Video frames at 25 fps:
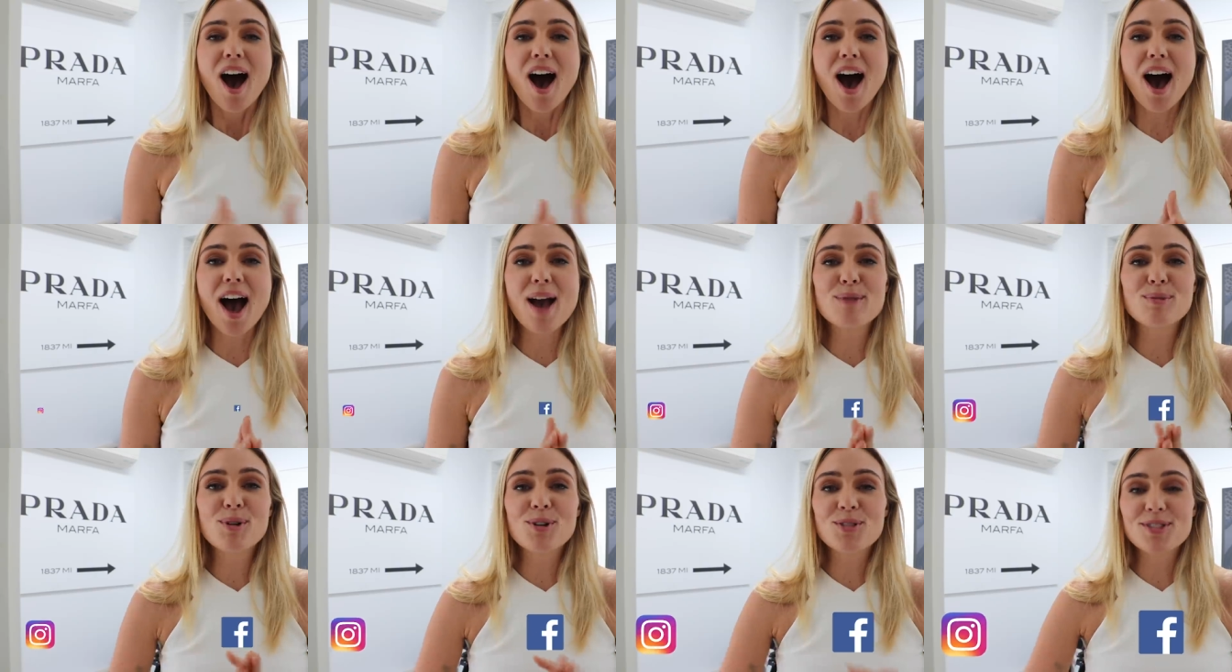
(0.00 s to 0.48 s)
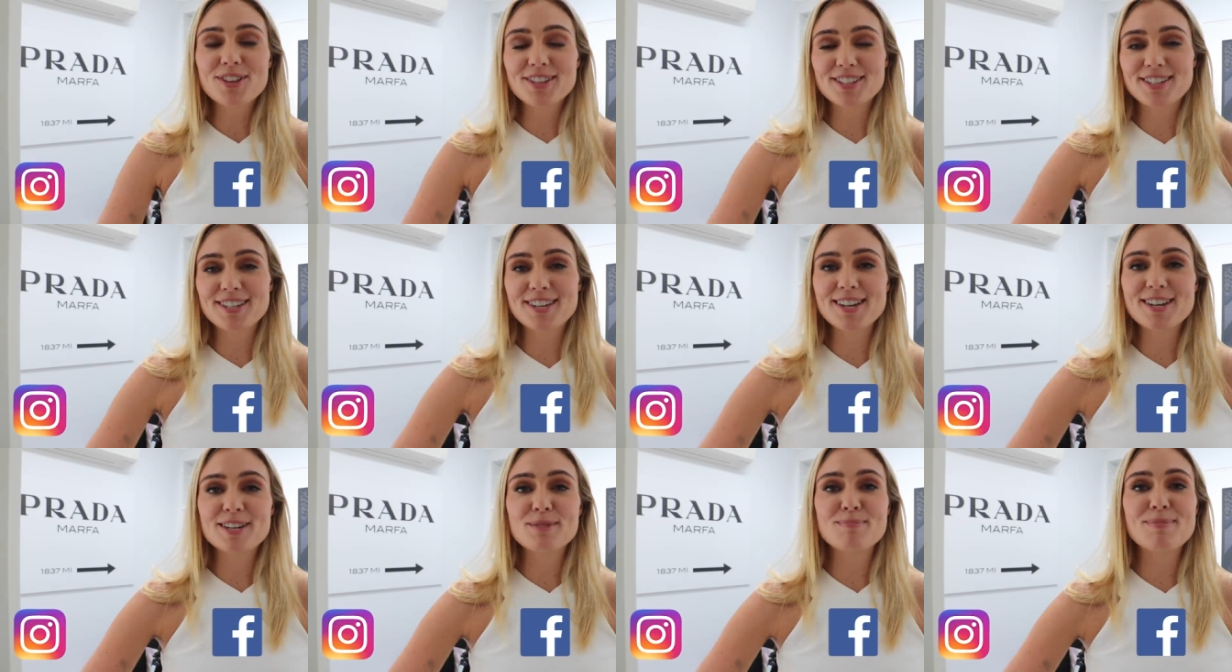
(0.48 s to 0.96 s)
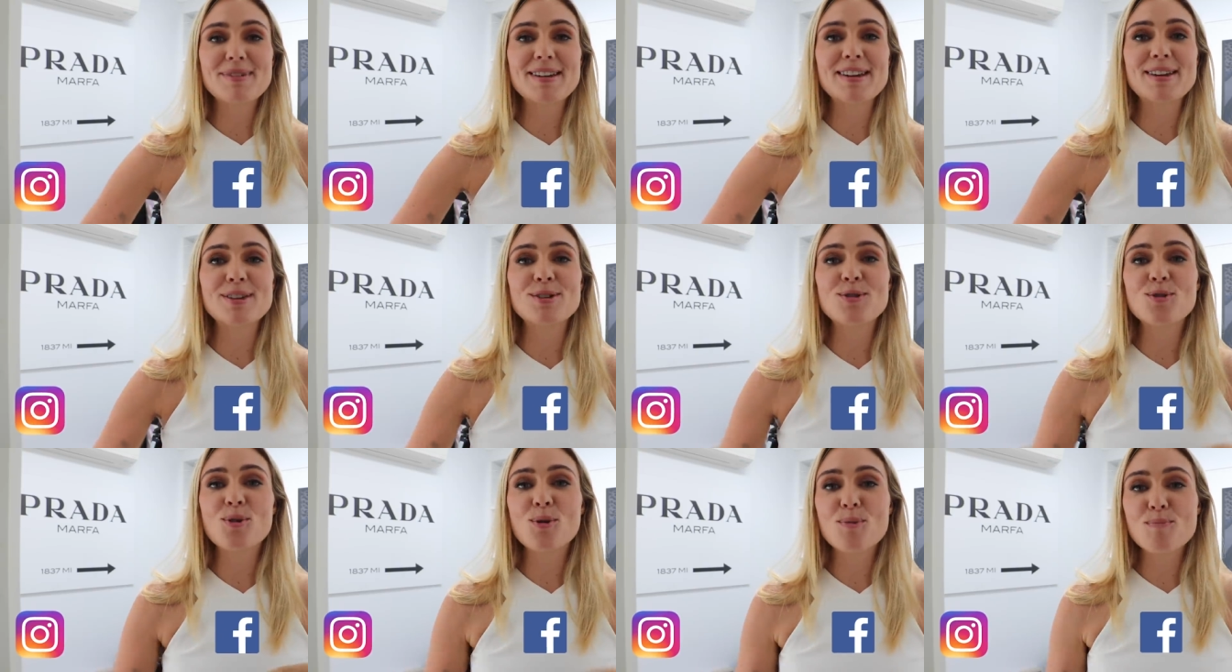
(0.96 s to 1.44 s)
I want this year to be
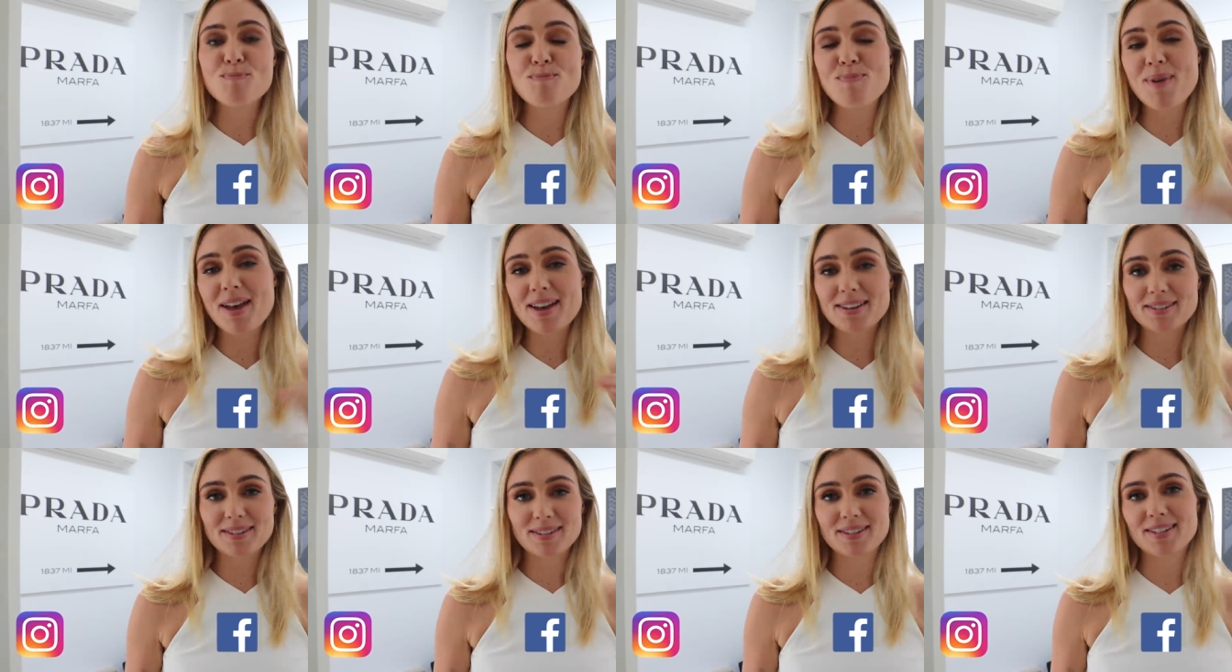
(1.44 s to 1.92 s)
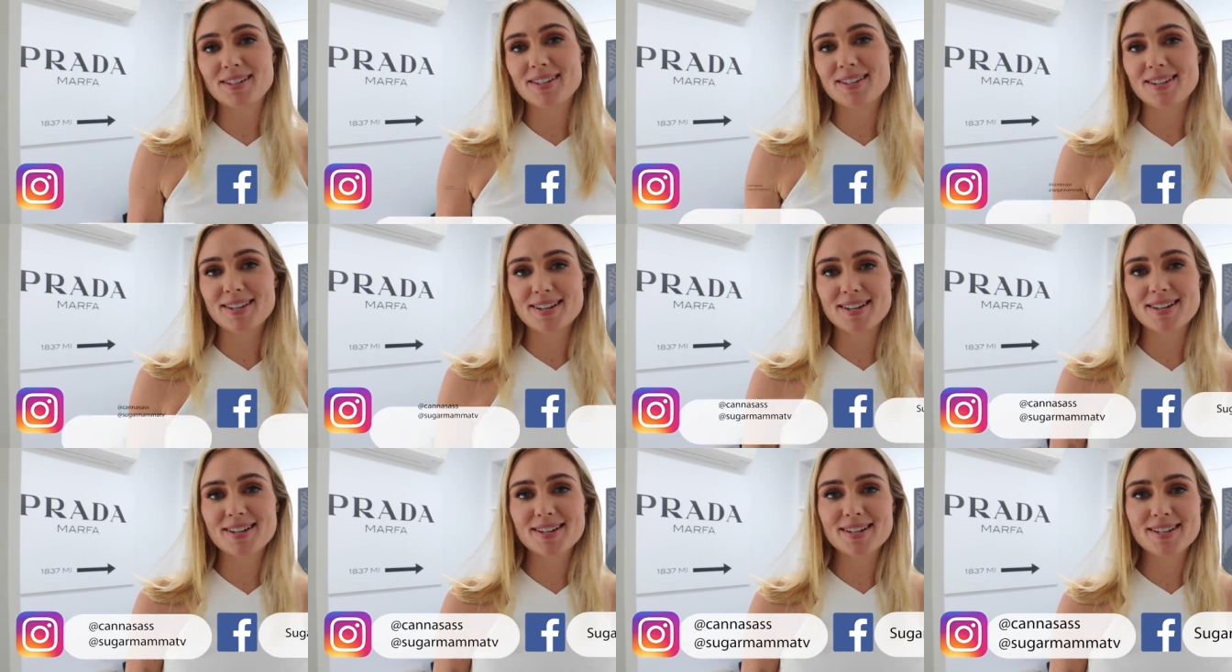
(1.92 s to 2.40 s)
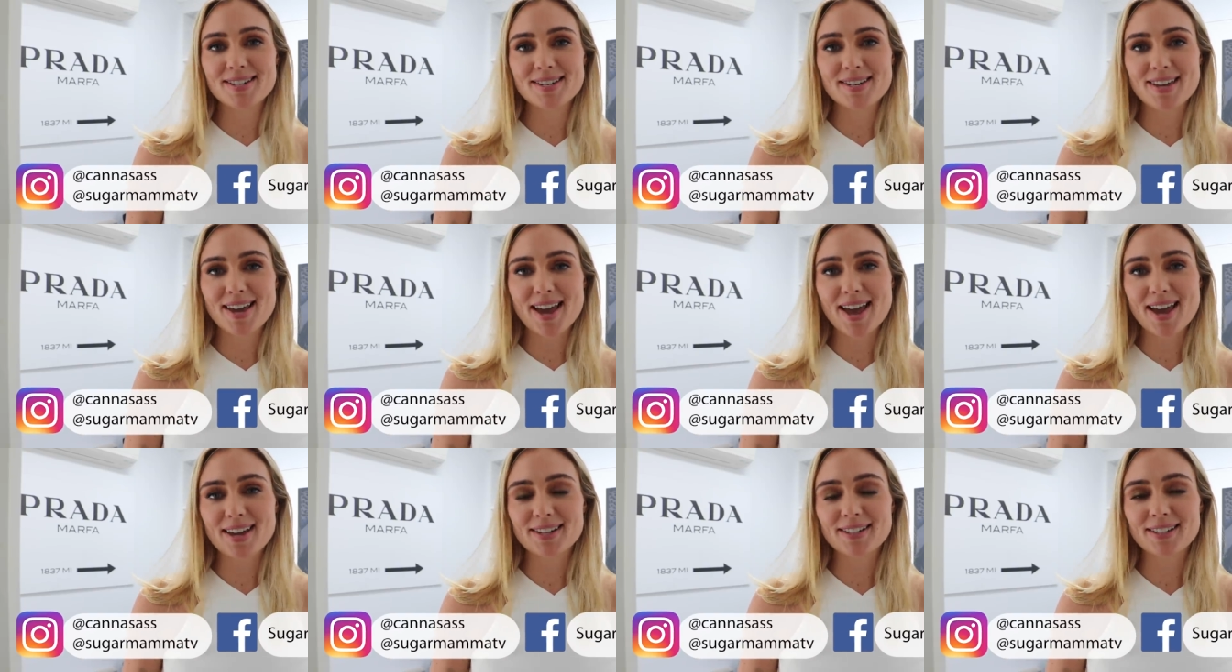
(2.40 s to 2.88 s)
your best year
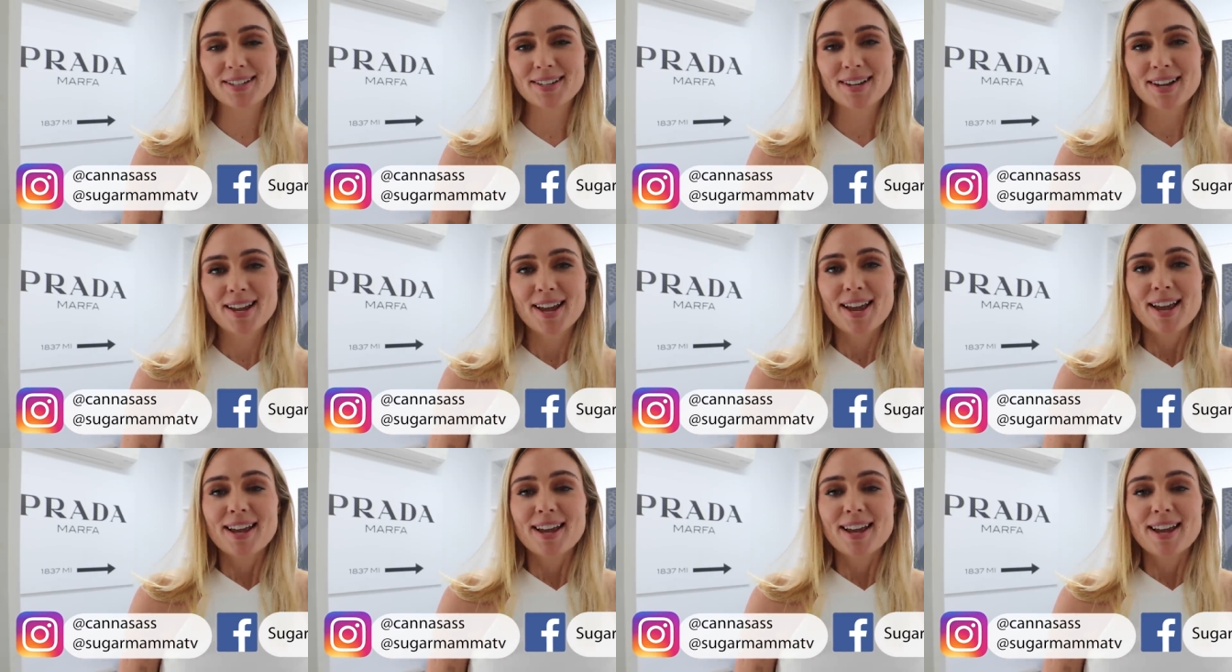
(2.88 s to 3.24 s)
yet.